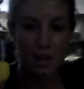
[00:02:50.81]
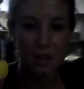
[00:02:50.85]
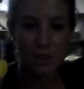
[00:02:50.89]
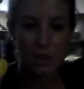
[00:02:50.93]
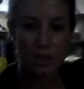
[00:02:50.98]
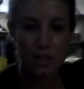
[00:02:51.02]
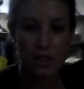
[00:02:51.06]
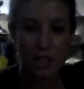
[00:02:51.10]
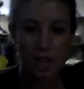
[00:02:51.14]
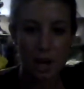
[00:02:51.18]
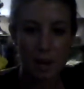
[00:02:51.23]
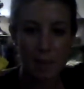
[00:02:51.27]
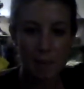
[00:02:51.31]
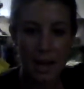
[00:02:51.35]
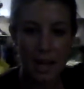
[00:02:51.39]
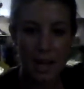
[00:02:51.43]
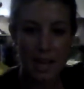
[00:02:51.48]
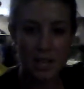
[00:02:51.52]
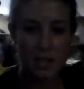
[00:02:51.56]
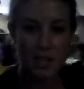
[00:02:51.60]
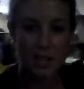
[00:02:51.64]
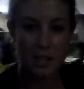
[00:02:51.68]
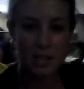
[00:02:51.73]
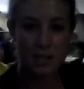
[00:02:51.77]
the sharp
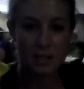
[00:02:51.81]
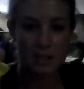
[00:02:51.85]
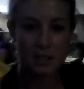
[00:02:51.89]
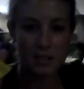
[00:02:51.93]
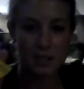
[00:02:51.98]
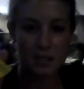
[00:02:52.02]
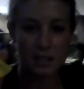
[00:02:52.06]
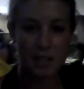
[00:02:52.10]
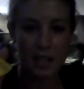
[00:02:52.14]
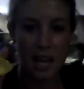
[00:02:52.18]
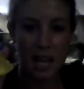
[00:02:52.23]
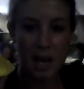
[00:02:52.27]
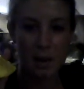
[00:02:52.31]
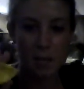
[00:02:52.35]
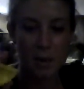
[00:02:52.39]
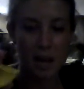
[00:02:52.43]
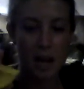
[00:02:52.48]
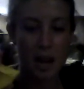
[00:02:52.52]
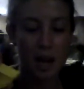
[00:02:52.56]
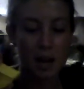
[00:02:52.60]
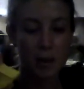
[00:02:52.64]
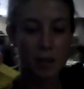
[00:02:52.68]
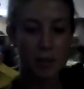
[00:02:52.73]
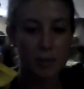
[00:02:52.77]
edges can
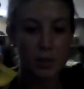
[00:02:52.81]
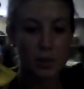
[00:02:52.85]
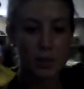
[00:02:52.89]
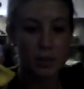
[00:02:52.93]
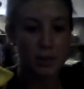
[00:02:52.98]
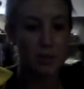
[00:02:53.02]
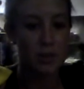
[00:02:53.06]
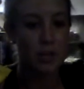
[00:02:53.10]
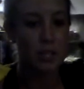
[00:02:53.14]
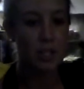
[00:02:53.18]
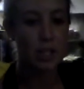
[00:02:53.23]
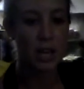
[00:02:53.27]
be harmful to a